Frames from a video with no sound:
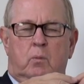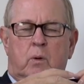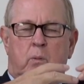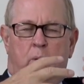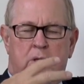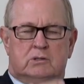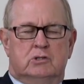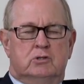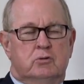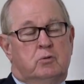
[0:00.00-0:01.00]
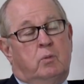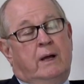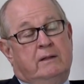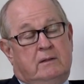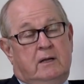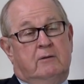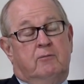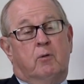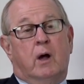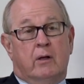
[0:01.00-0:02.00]
we want to do the right thing
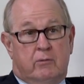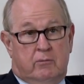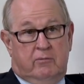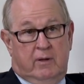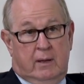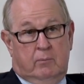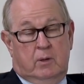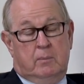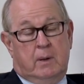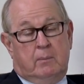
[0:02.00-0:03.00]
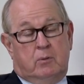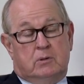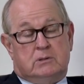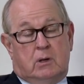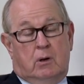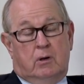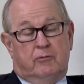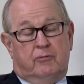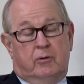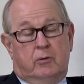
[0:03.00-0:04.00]
for other family members
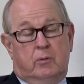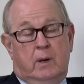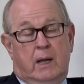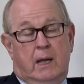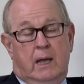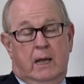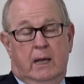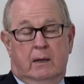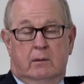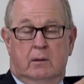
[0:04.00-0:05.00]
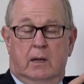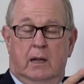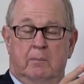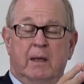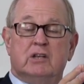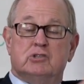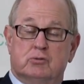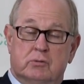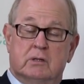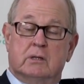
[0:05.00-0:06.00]
also, and make
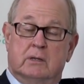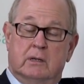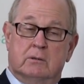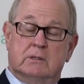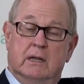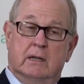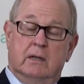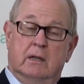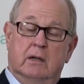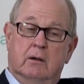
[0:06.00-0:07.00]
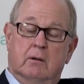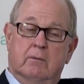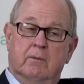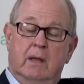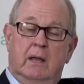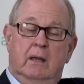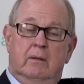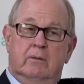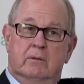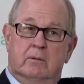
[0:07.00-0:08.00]
sure that they're taken care
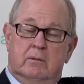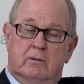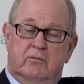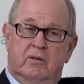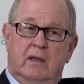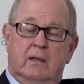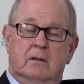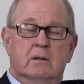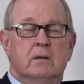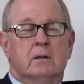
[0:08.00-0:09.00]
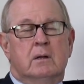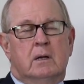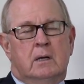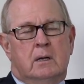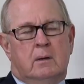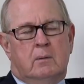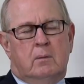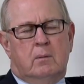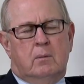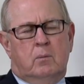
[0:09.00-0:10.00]
of. The second
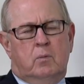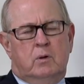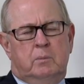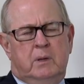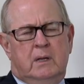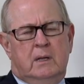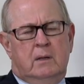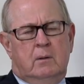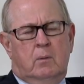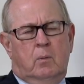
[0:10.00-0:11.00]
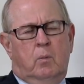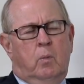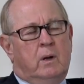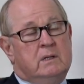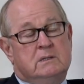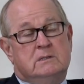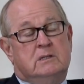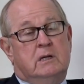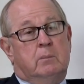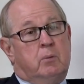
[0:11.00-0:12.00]
would be, what is
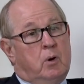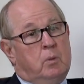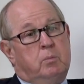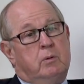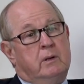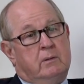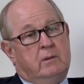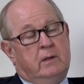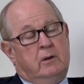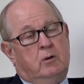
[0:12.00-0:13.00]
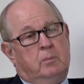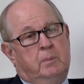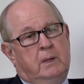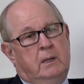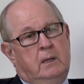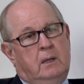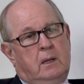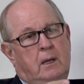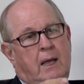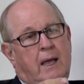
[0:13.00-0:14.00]
the appropriate therapy
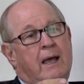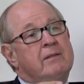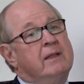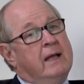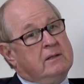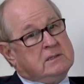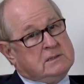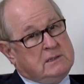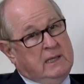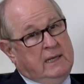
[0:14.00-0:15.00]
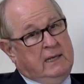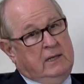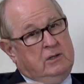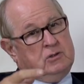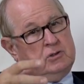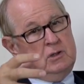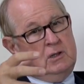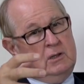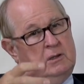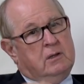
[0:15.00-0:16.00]
at that stage
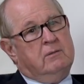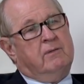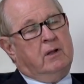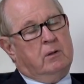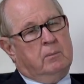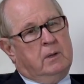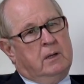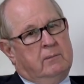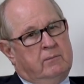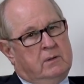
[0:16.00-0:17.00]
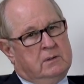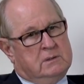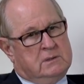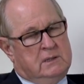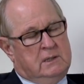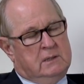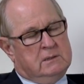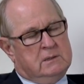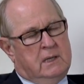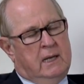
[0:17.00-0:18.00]
in the development of the
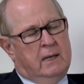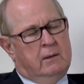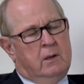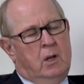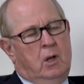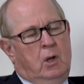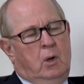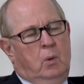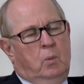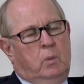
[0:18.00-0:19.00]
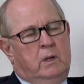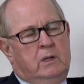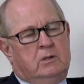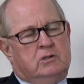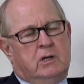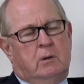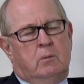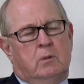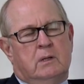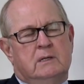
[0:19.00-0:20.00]
disease? And we
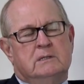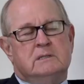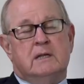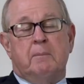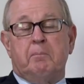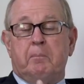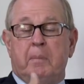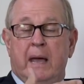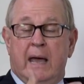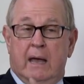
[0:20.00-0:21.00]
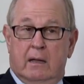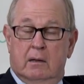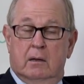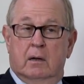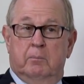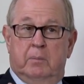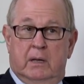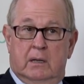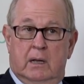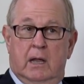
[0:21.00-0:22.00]
generally step back a
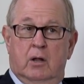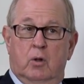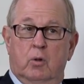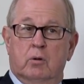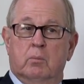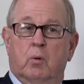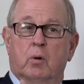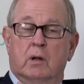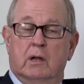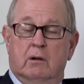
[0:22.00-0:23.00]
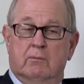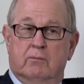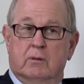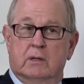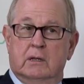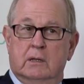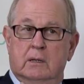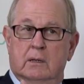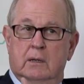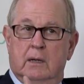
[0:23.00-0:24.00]
bit and look more
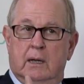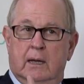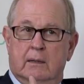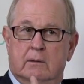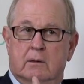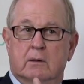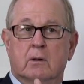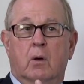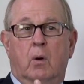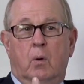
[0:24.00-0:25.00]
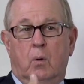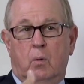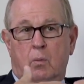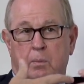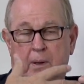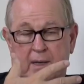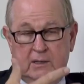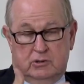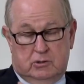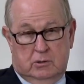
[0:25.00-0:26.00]
carefully at the whole
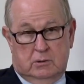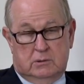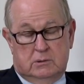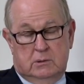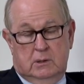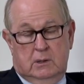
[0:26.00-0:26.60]
patient,